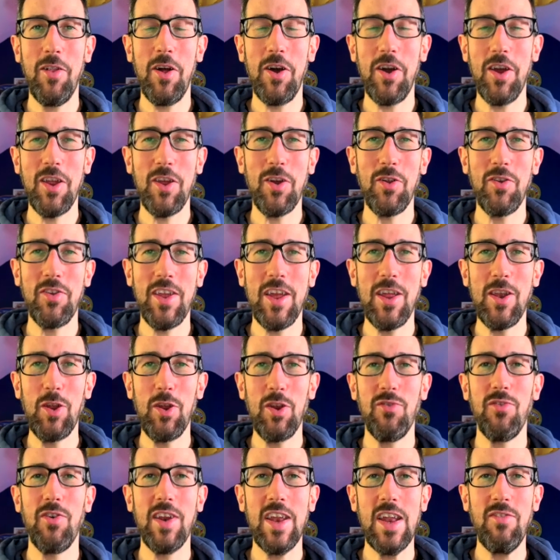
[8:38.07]
icon to get
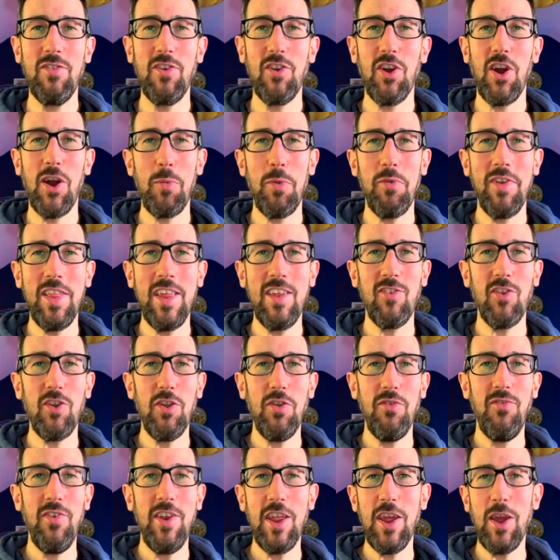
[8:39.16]
notified every time we release a new
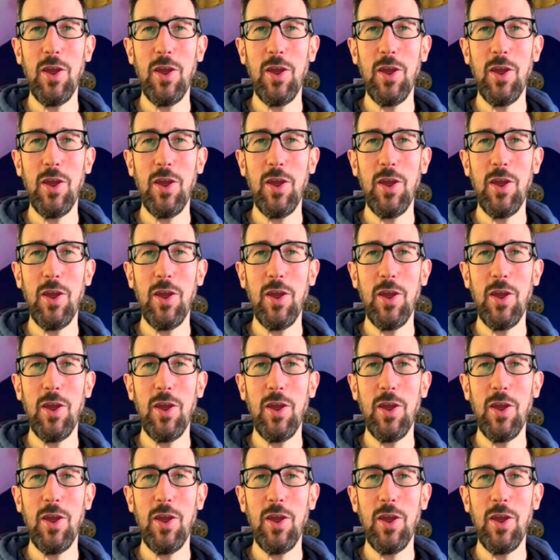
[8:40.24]
video.